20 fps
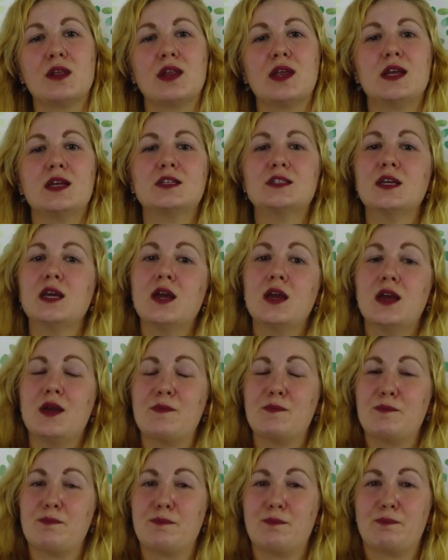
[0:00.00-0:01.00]
Age,
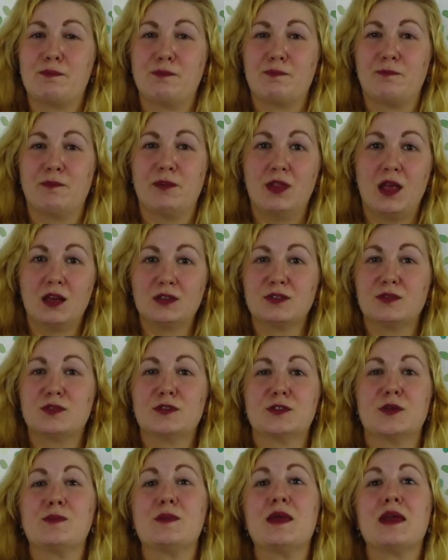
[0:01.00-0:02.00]

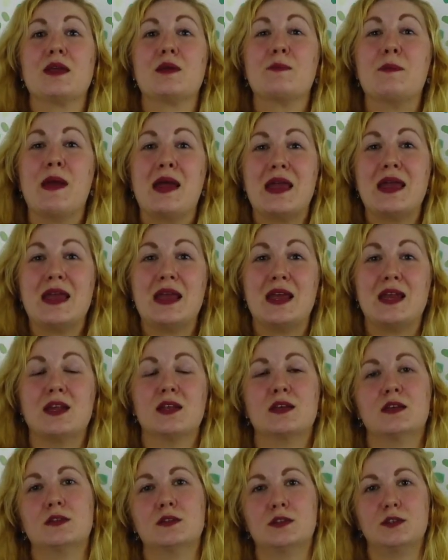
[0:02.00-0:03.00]
philosophers are being
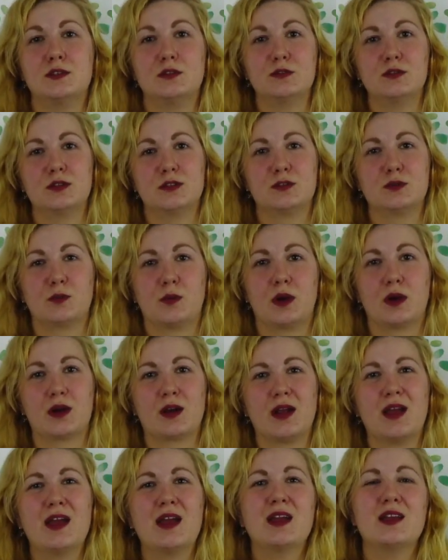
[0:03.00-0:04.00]
paid to do this
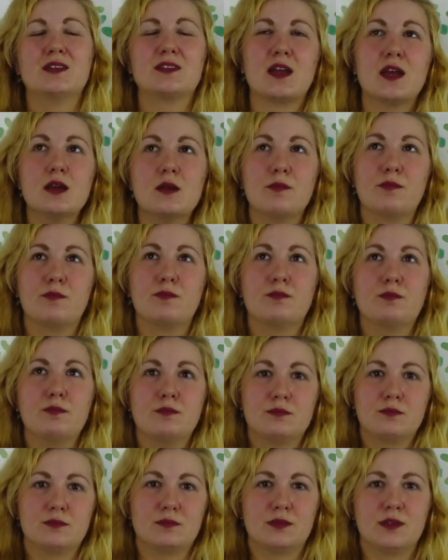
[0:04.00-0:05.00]
work. It's kind
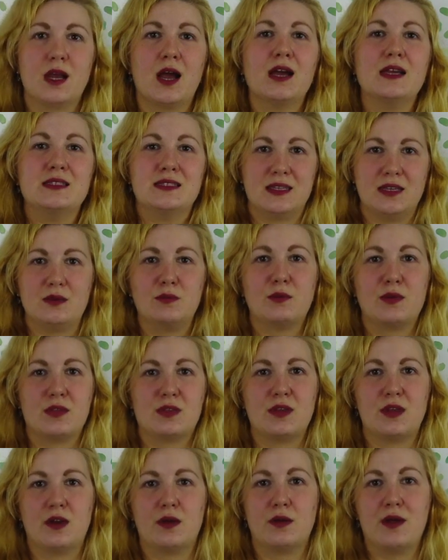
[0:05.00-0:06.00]
of ties in
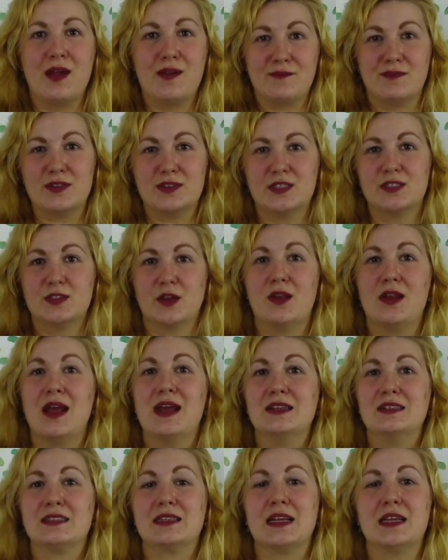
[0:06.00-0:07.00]
with their emphasis on
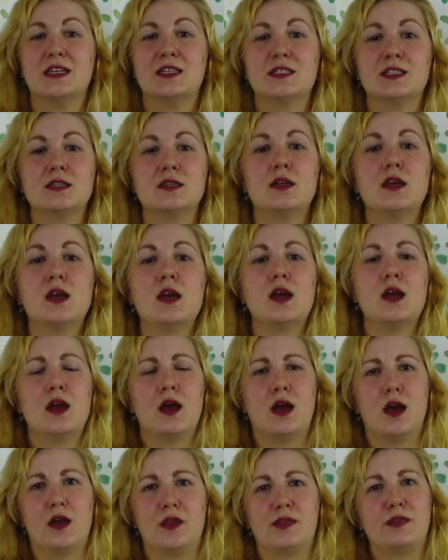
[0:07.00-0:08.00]
education.
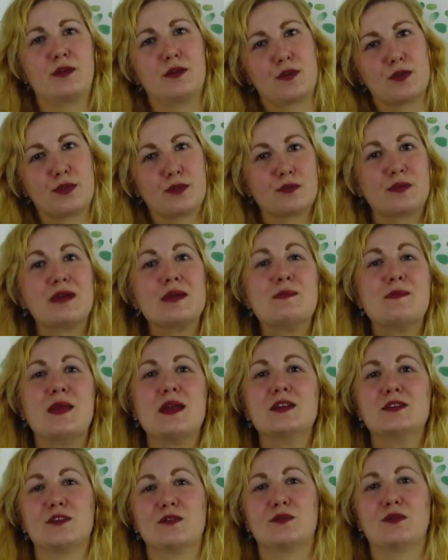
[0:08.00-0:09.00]
There are 3
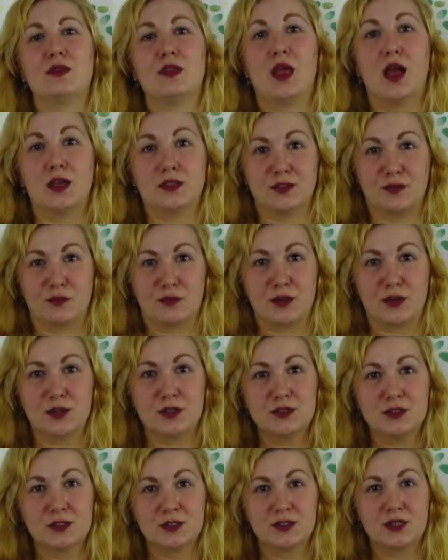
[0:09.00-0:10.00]
major
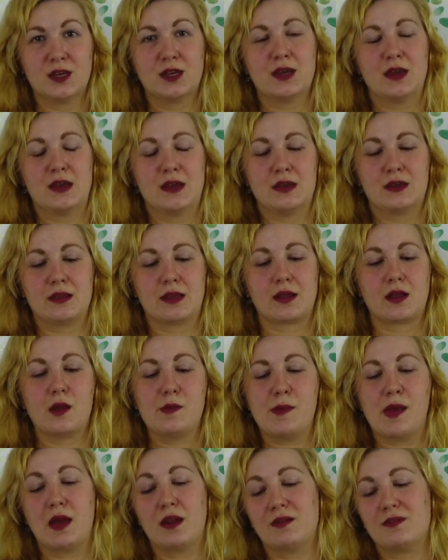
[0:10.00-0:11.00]
philosophers that
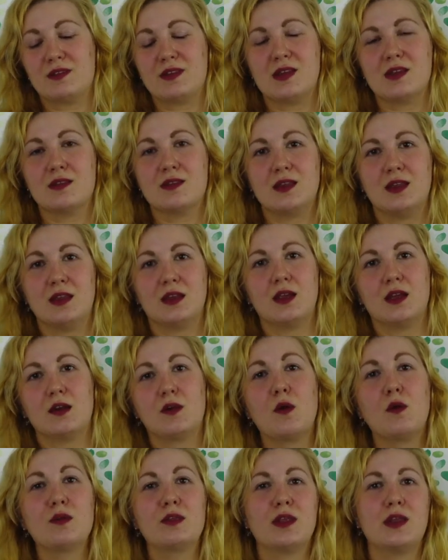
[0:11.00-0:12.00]
come out of the Athenian
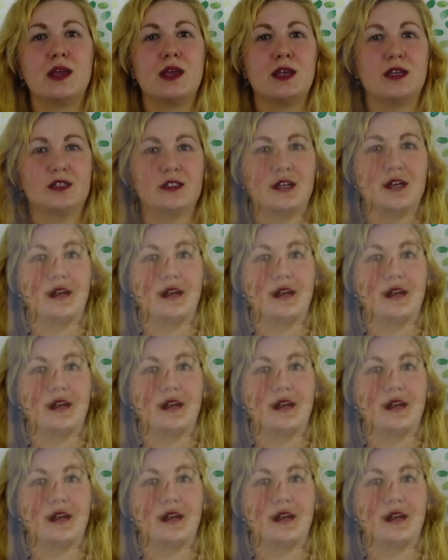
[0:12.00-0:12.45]
Golden Age.